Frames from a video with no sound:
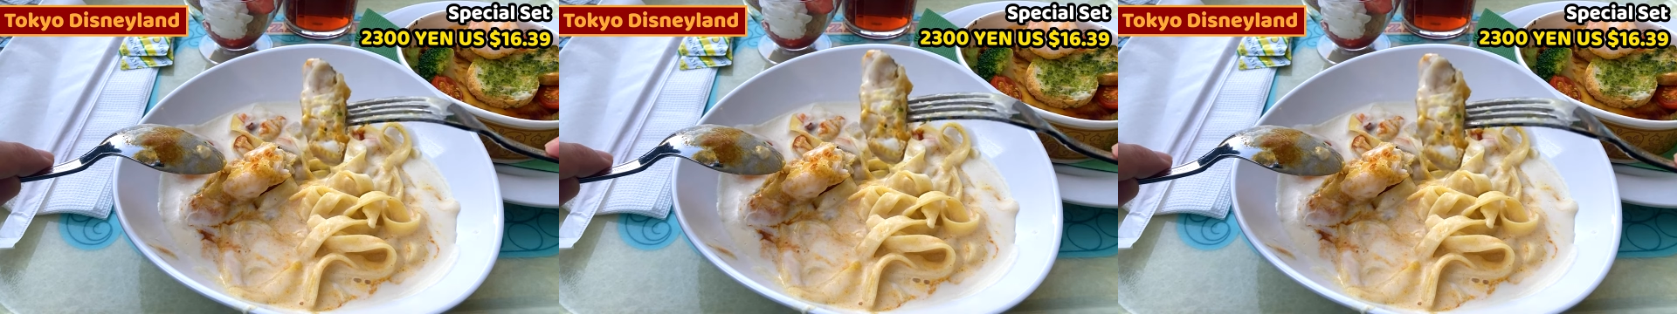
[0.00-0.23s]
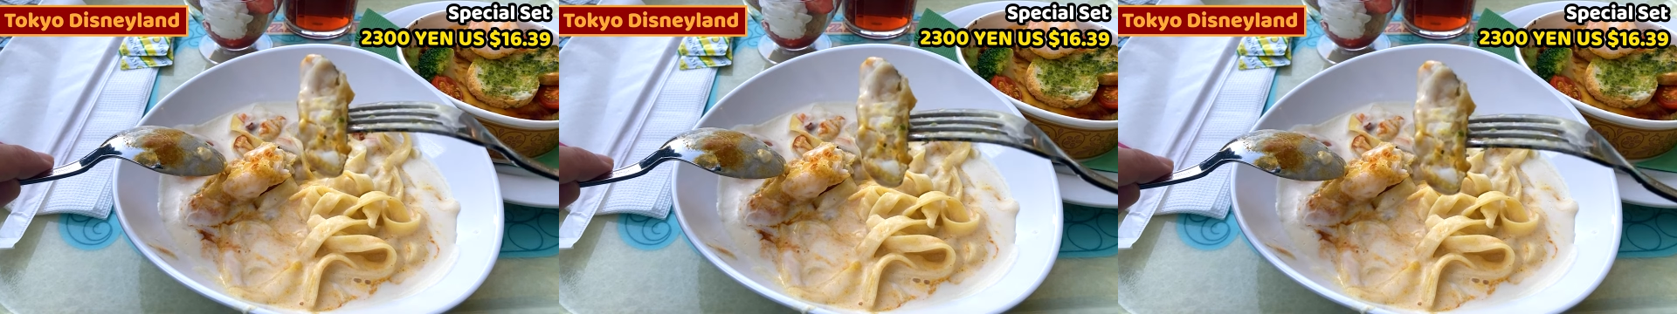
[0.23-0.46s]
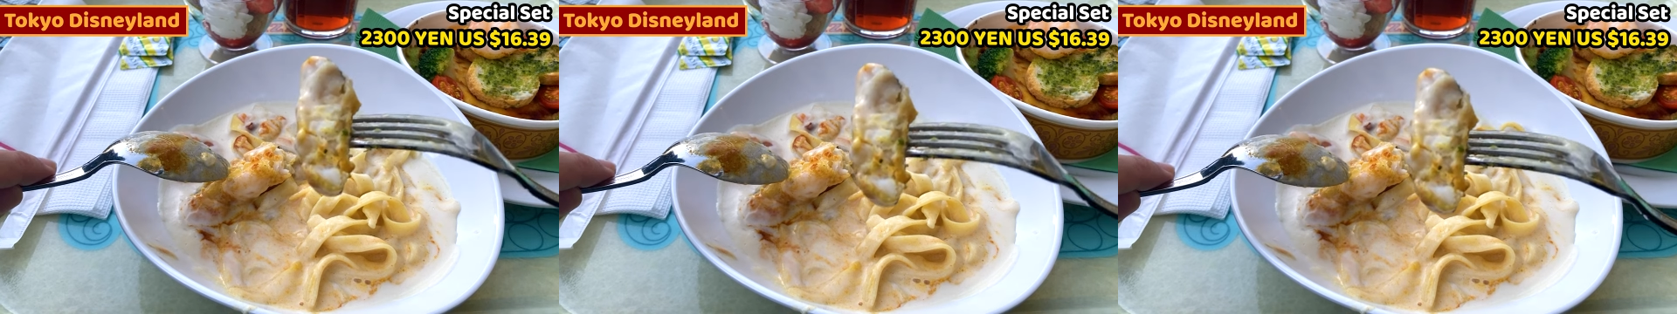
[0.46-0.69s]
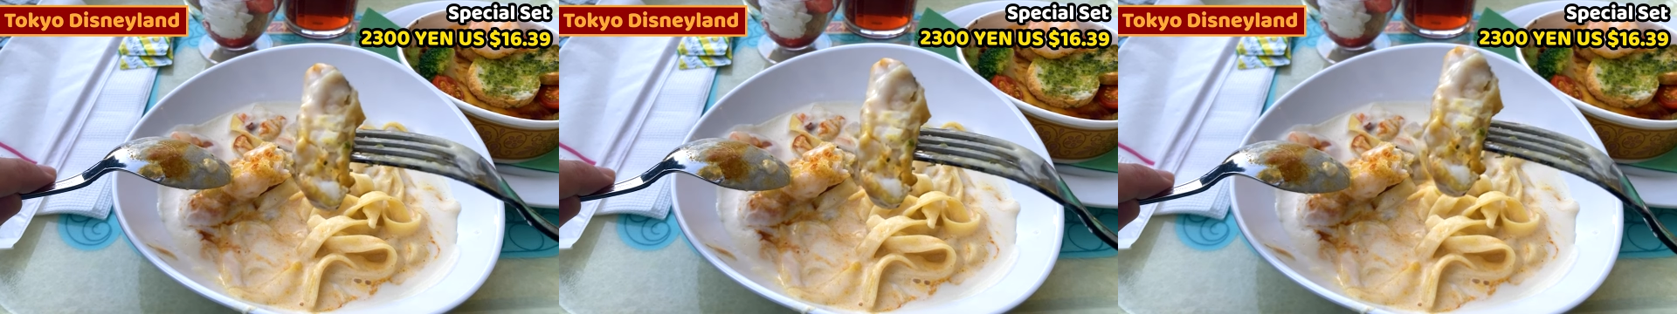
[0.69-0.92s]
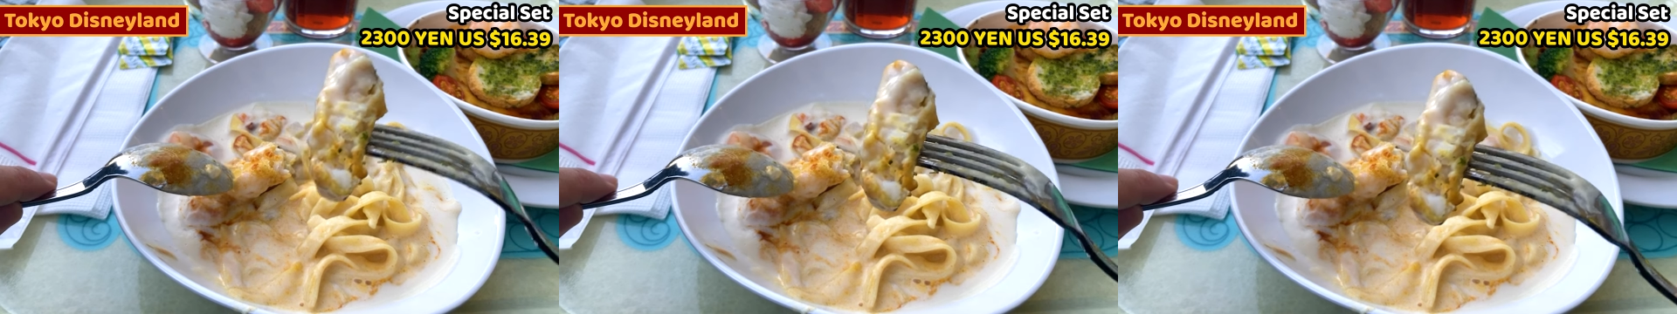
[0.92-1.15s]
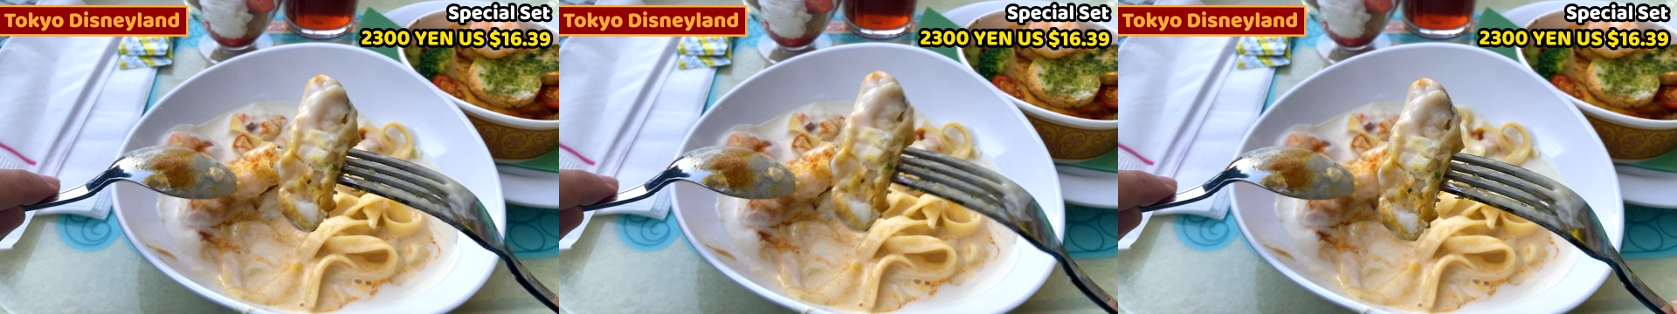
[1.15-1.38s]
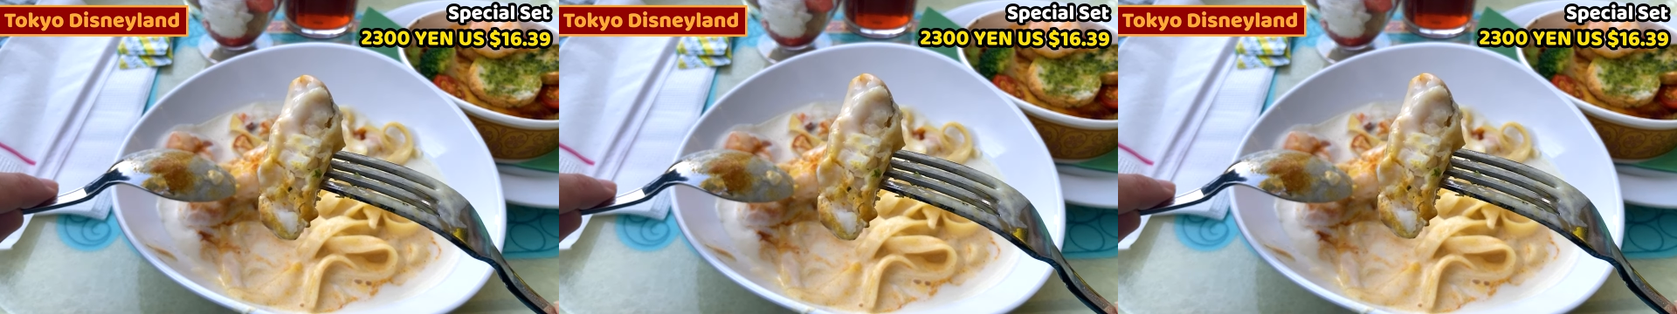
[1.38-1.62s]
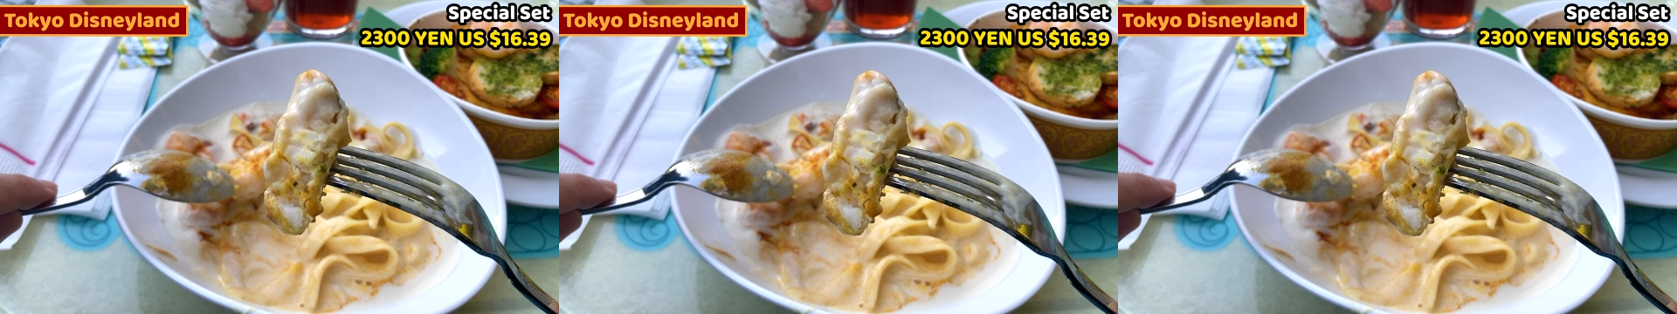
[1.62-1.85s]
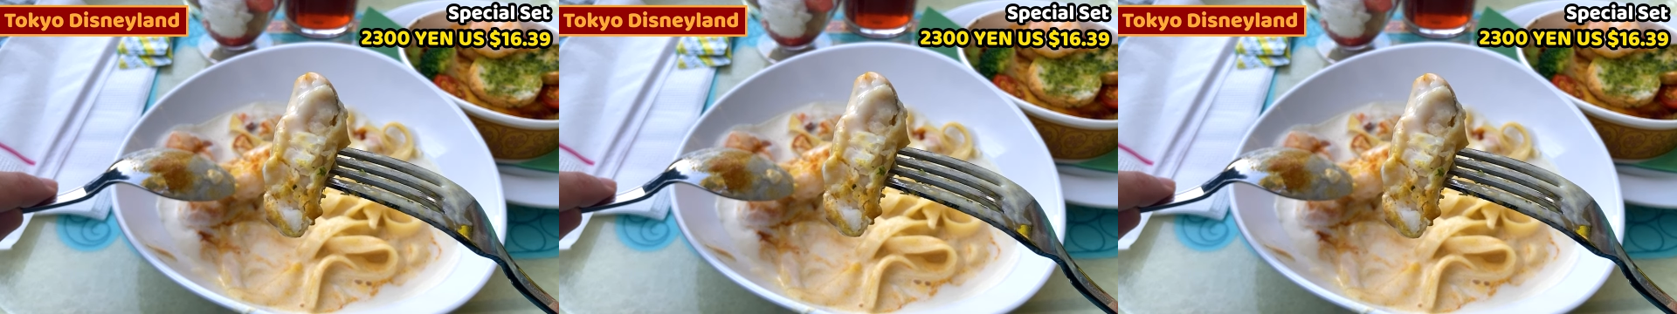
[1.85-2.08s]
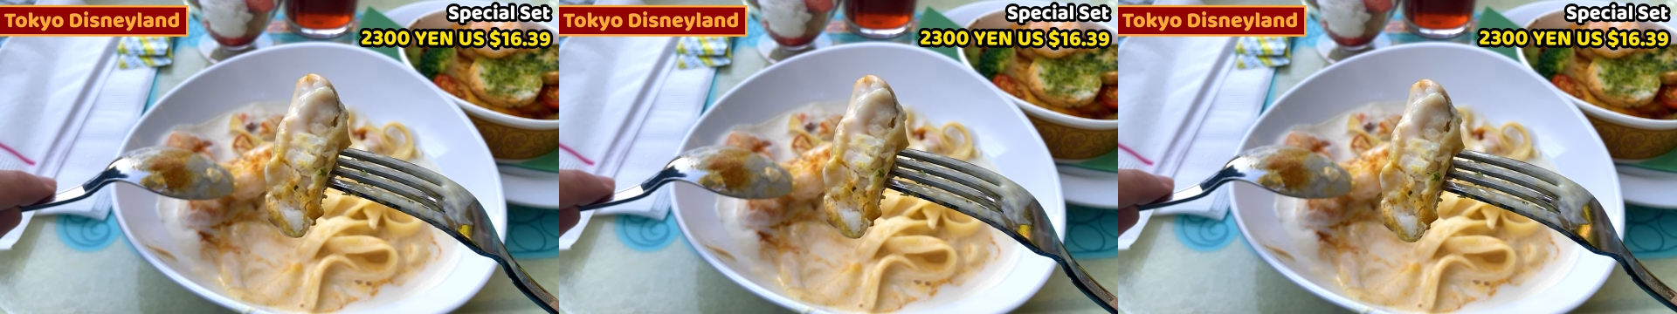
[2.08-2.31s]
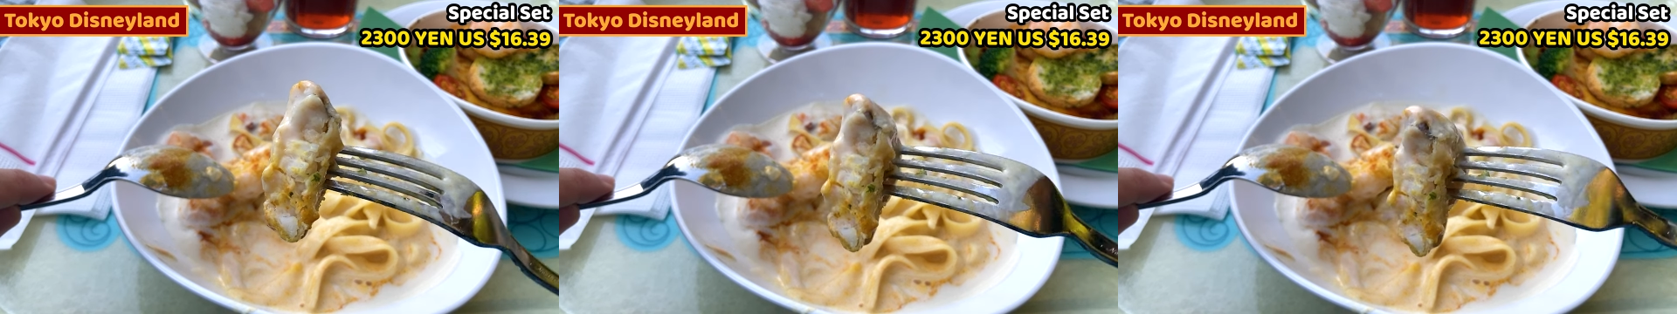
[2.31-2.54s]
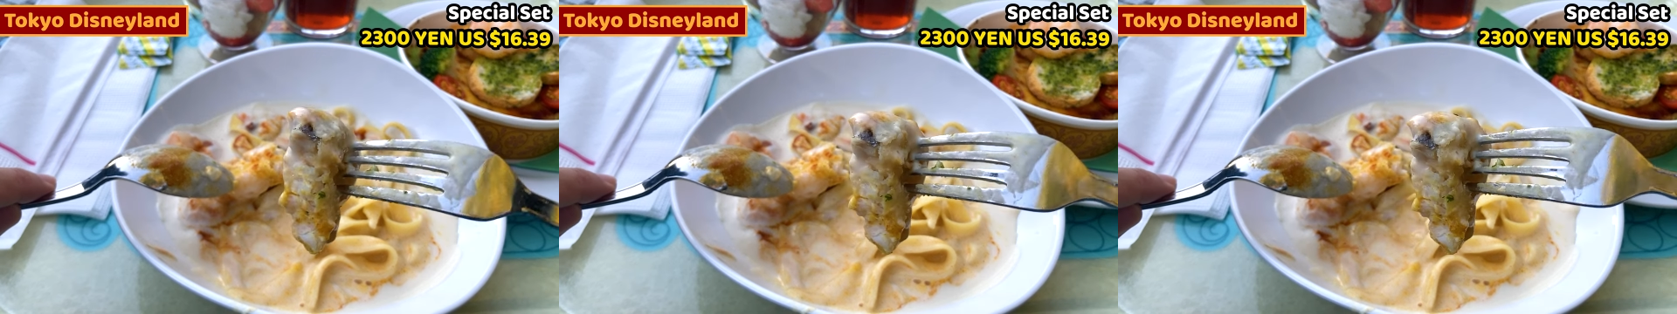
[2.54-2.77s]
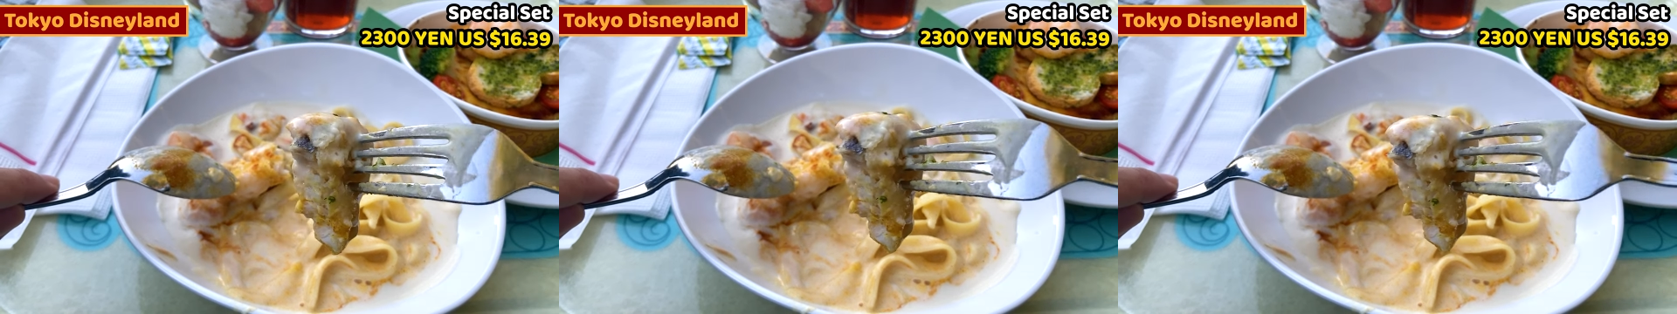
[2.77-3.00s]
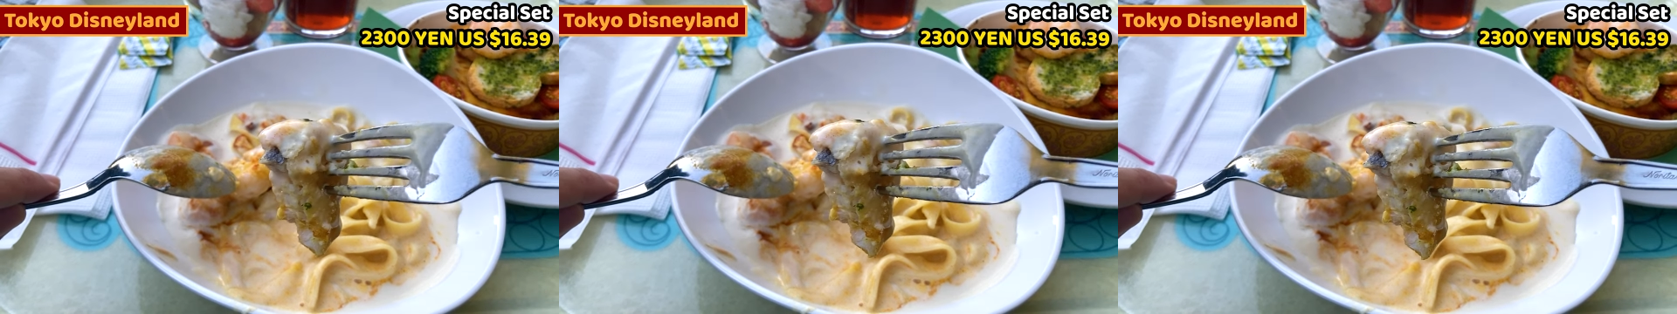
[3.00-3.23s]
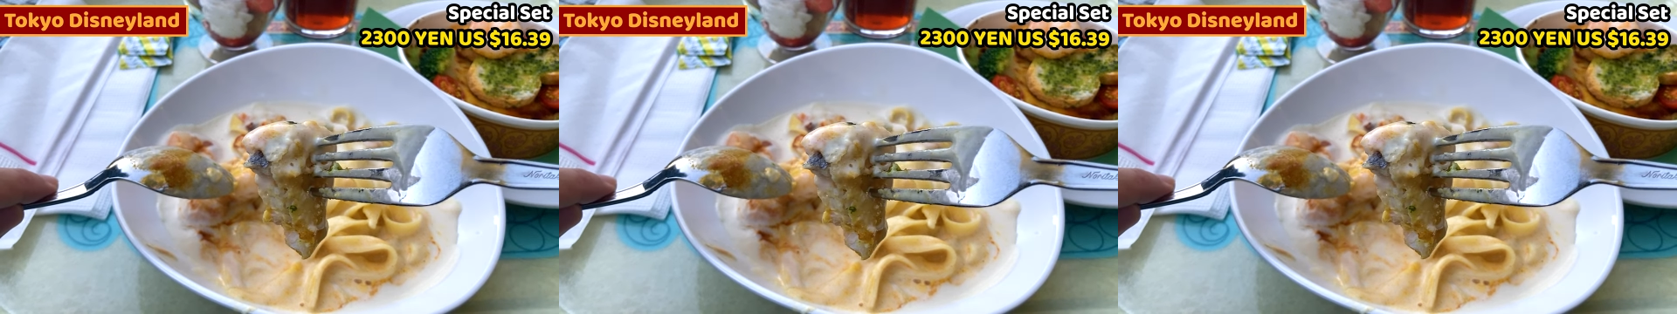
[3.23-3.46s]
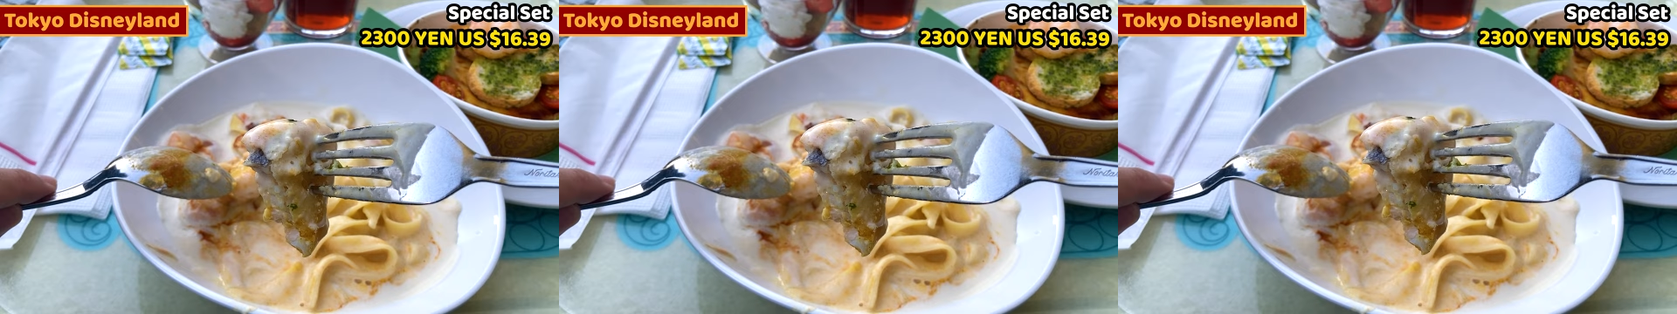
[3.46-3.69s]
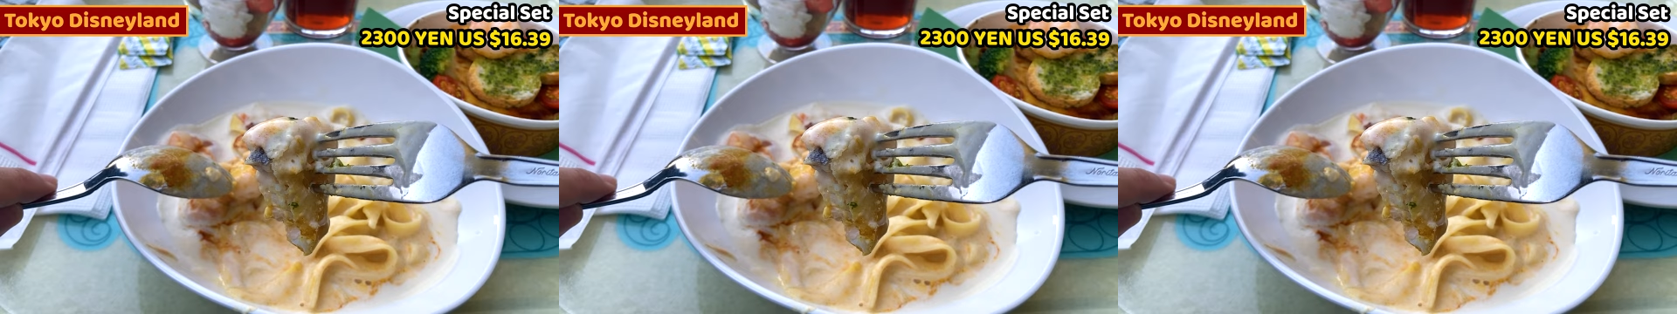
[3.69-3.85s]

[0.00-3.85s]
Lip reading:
Nobody's mouth can be seen.